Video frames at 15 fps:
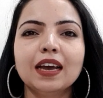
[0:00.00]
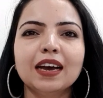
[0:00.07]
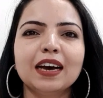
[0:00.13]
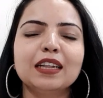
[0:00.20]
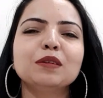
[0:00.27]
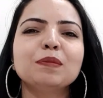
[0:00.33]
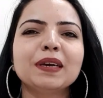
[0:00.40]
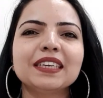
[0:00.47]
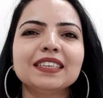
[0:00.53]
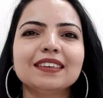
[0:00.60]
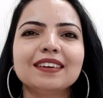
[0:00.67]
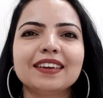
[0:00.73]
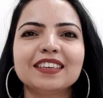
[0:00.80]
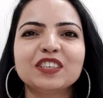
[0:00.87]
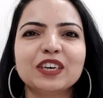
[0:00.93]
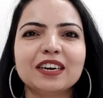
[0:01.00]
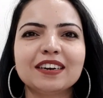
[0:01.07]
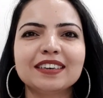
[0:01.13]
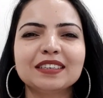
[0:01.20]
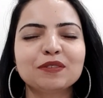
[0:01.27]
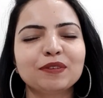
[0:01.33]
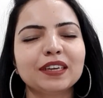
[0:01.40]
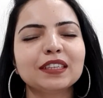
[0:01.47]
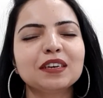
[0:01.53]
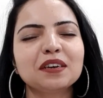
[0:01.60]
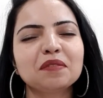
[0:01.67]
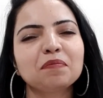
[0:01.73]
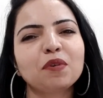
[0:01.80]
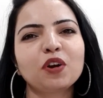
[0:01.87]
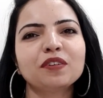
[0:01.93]
Hello my dear HRs,
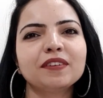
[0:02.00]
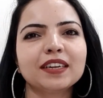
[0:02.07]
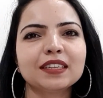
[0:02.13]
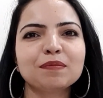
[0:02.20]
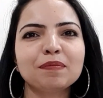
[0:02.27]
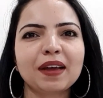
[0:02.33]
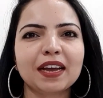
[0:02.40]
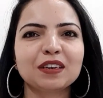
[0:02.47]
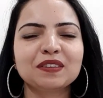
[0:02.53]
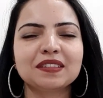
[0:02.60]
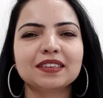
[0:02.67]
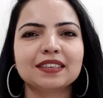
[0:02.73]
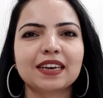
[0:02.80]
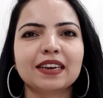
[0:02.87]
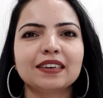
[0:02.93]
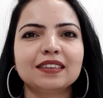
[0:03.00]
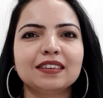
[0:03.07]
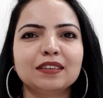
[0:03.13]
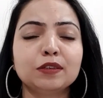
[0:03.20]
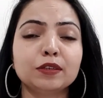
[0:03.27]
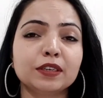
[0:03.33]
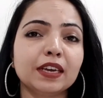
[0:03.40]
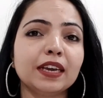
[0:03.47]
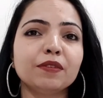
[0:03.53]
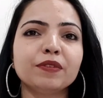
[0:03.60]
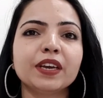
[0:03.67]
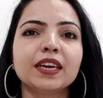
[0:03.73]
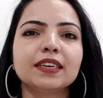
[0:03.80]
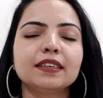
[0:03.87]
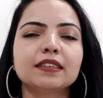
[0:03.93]
welcome back to the channel. Today
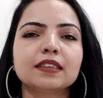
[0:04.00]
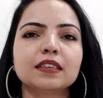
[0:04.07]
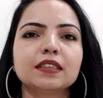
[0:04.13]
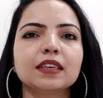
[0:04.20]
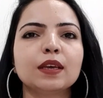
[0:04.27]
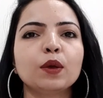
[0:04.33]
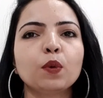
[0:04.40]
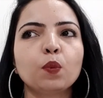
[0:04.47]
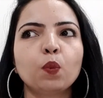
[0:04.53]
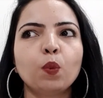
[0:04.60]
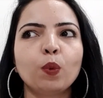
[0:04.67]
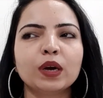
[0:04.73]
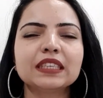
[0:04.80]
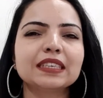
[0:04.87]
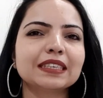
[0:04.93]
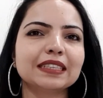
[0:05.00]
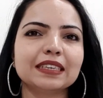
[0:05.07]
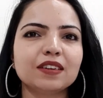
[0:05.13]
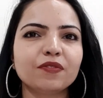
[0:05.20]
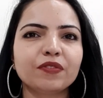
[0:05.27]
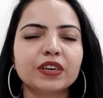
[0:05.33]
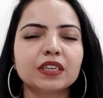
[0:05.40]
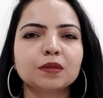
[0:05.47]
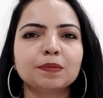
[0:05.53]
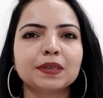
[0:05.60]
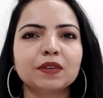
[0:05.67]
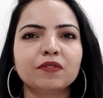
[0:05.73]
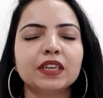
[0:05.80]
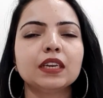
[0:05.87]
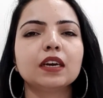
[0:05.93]
we are discussing what's the difference
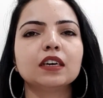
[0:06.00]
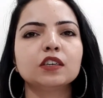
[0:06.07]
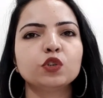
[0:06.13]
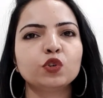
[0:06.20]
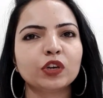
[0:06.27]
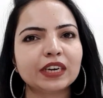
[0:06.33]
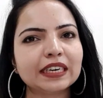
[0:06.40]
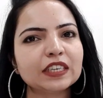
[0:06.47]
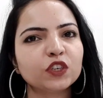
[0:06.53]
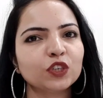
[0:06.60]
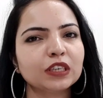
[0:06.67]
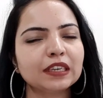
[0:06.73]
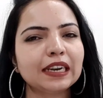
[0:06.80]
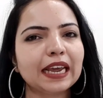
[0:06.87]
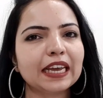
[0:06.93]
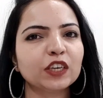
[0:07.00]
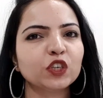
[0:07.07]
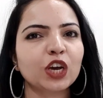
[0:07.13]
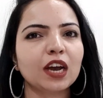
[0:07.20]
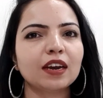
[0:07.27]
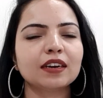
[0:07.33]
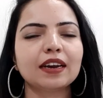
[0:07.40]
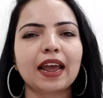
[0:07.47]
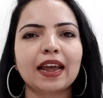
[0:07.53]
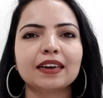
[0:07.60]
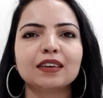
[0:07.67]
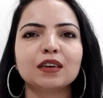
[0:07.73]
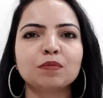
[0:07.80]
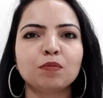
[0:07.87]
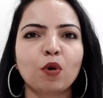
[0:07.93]
between a traditional HR
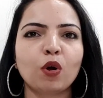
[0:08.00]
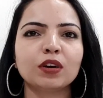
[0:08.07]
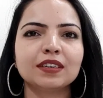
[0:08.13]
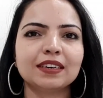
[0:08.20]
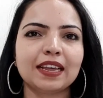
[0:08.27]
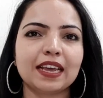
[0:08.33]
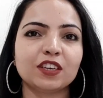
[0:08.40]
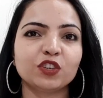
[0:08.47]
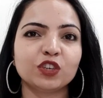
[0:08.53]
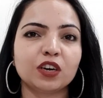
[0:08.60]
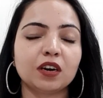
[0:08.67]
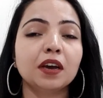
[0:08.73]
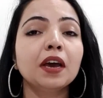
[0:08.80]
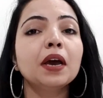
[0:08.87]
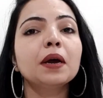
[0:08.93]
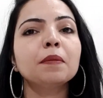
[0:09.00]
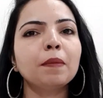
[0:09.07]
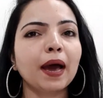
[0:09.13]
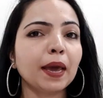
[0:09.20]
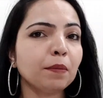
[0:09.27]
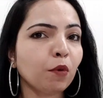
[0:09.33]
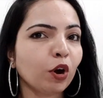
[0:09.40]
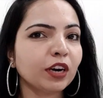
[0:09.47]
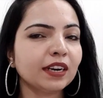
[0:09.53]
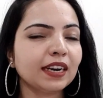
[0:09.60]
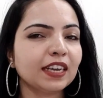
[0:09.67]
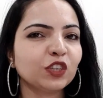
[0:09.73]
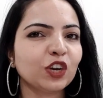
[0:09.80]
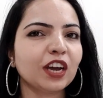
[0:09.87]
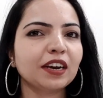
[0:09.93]
and a modern HR. By modern
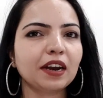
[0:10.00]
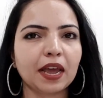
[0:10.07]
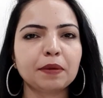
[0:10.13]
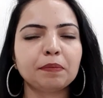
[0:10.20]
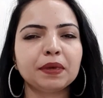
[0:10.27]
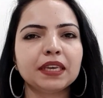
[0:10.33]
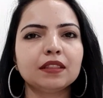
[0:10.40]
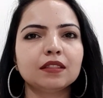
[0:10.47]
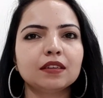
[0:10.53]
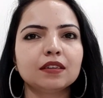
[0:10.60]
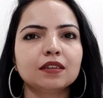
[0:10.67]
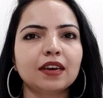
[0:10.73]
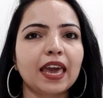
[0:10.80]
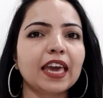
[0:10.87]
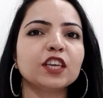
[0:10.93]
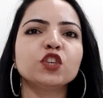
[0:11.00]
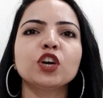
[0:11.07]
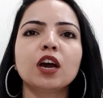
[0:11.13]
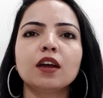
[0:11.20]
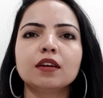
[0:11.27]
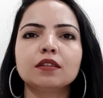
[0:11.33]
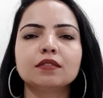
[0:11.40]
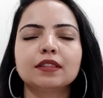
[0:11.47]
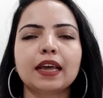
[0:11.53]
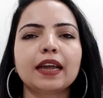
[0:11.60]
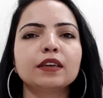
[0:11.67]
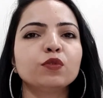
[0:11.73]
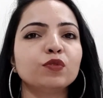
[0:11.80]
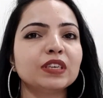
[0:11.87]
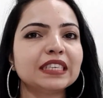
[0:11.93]
HR, I mean the HR
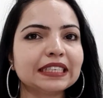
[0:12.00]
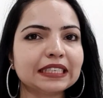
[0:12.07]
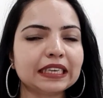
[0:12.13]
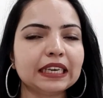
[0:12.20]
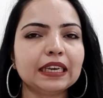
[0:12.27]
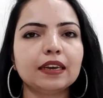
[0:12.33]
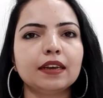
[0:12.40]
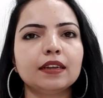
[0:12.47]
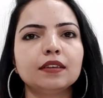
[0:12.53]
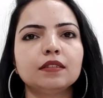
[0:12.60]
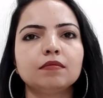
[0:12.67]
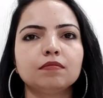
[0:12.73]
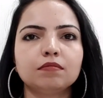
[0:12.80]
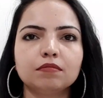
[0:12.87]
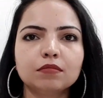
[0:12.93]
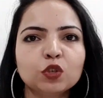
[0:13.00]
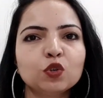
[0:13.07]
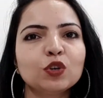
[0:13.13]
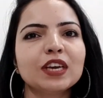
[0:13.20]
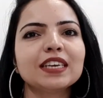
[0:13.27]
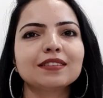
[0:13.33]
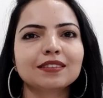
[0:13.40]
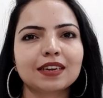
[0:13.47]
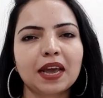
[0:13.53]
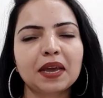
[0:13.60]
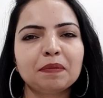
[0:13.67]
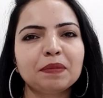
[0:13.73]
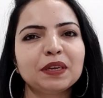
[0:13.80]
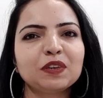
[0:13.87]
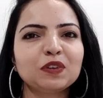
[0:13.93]
that we see in today's
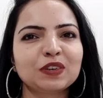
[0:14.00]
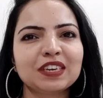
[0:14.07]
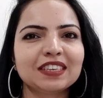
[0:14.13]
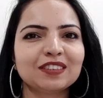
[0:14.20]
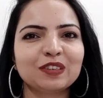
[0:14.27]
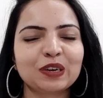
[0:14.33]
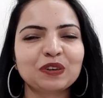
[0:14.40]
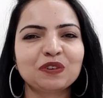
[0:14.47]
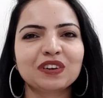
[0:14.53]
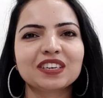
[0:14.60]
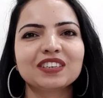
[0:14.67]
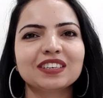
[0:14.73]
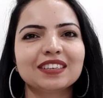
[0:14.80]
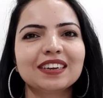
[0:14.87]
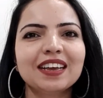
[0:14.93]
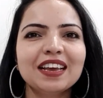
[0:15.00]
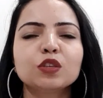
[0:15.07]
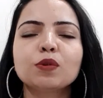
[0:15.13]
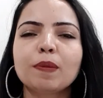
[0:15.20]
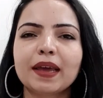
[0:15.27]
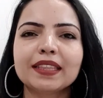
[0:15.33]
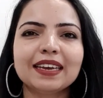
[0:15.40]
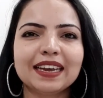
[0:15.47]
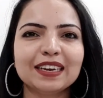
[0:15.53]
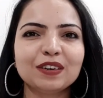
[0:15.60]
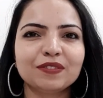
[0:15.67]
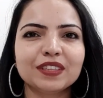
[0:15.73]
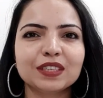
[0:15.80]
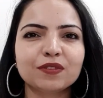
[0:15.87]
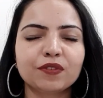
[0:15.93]
time, in today's generation. So by the end
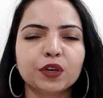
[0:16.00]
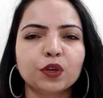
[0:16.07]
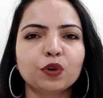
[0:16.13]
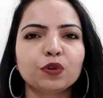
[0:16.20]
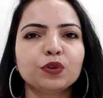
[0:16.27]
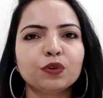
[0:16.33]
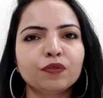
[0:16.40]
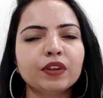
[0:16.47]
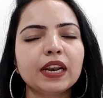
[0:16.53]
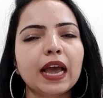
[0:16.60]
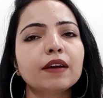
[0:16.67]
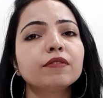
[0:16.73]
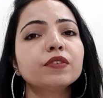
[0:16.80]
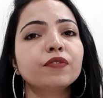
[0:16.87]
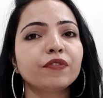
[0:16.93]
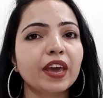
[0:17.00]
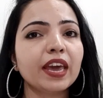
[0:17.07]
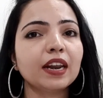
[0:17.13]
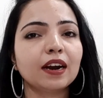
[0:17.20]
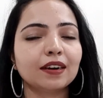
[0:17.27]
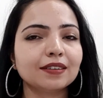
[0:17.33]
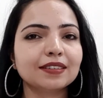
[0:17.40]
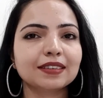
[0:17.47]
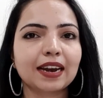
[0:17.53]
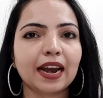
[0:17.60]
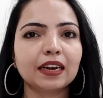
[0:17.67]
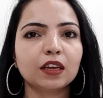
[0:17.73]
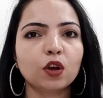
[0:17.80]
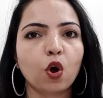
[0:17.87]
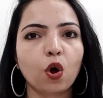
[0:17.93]
of this video, you will have a fair
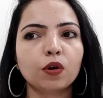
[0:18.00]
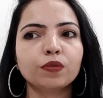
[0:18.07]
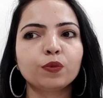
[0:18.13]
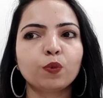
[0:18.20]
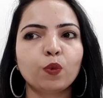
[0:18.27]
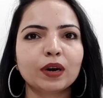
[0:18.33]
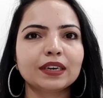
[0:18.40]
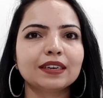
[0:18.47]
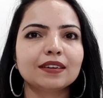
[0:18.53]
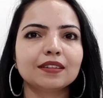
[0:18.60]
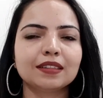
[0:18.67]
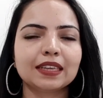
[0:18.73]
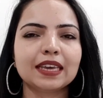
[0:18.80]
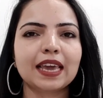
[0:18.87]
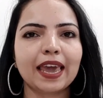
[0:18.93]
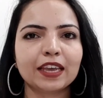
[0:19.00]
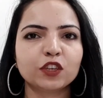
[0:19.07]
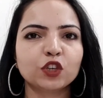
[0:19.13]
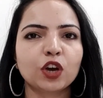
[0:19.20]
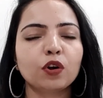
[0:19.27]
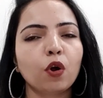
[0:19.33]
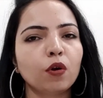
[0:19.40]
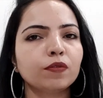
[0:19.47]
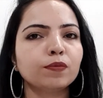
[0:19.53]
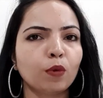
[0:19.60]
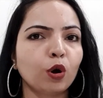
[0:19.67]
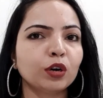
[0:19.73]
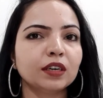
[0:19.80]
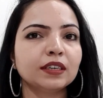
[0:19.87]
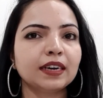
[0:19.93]
understanding of what the HR of
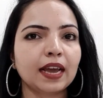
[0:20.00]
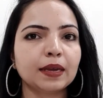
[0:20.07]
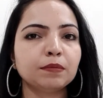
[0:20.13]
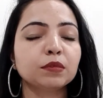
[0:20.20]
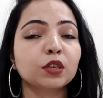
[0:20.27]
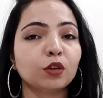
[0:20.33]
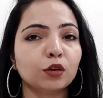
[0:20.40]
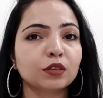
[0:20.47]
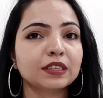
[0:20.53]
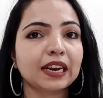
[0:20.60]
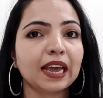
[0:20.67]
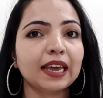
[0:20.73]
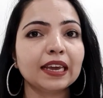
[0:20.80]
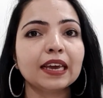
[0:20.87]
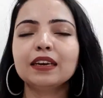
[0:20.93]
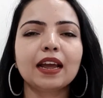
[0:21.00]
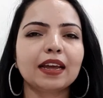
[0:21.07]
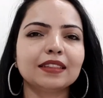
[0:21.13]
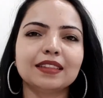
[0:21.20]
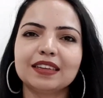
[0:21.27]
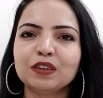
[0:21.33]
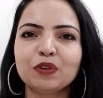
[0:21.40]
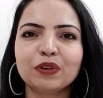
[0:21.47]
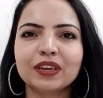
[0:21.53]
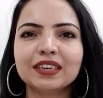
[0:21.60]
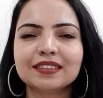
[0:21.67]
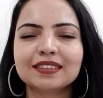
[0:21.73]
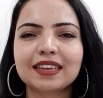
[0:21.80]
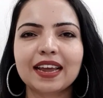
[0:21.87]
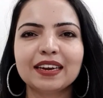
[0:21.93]
modern times looks like, and then you can
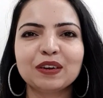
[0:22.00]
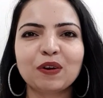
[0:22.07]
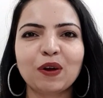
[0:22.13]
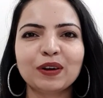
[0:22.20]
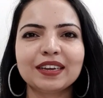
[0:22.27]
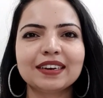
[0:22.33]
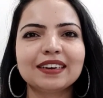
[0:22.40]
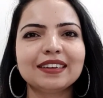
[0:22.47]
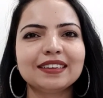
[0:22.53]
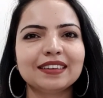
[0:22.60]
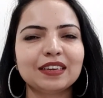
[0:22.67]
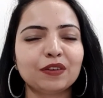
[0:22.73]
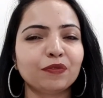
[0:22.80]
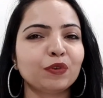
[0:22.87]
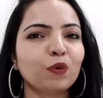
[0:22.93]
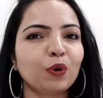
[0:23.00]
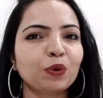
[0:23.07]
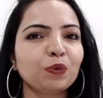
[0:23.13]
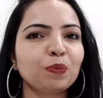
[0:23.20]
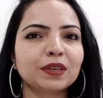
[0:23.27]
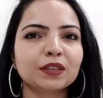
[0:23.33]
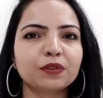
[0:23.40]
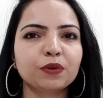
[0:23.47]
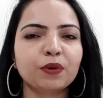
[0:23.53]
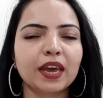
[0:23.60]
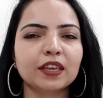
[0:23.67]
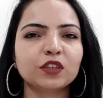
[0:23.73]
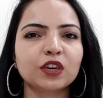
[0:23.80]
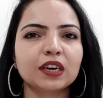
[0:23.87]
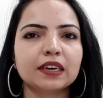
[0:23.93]
decide accordingly if you want to pursue
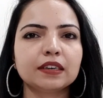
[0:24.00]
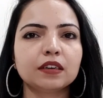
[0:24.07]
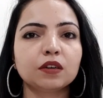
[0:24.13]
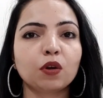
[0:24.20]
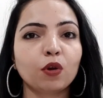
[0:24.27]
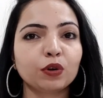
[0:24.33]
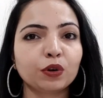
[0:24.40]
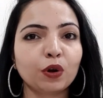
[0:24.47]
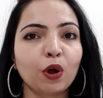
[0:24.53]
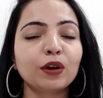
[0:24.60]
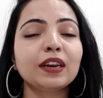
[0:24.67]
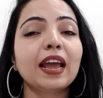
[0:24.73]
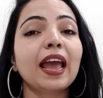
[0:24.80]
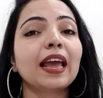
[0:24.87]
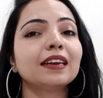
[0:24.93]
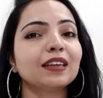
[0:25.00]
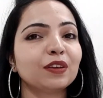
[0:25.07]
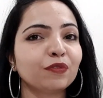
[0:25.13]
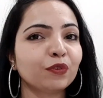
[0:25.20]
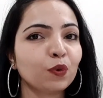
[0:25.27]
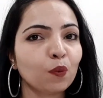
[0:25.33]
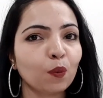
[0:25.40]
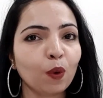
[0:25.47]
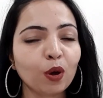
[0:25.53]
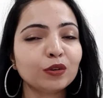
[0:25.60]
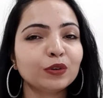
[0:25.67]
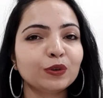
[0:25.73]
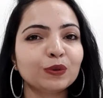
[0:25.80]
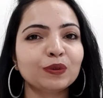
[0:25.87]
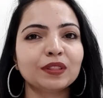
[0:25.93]
HR career or not, and if you
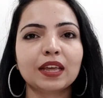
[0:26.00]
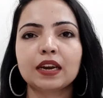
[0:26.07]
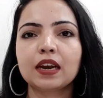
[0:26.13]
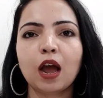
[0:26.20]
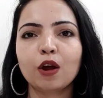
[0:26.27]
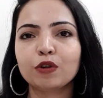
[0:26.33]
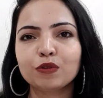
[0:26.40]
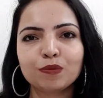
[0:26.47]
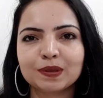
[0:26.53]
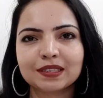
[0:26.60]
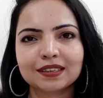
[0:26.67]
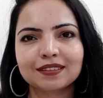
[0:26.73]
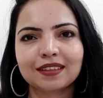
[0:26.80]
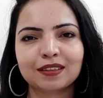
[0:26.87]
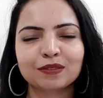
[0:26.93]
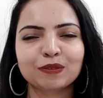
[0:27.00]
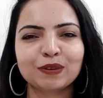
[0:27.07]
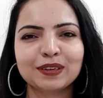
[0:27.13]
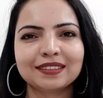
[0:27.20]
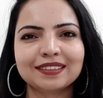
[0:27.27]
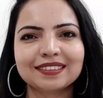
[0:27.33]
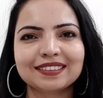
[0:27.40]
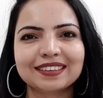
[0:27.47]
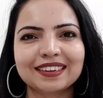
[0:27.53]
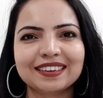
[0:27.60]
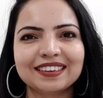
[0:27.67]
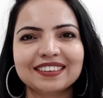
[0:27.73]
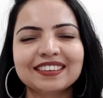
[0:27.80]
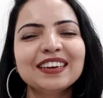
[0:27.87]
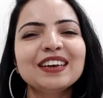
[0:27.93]
want to, then how to be successful in this
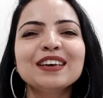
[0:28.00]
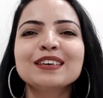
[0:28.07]
career.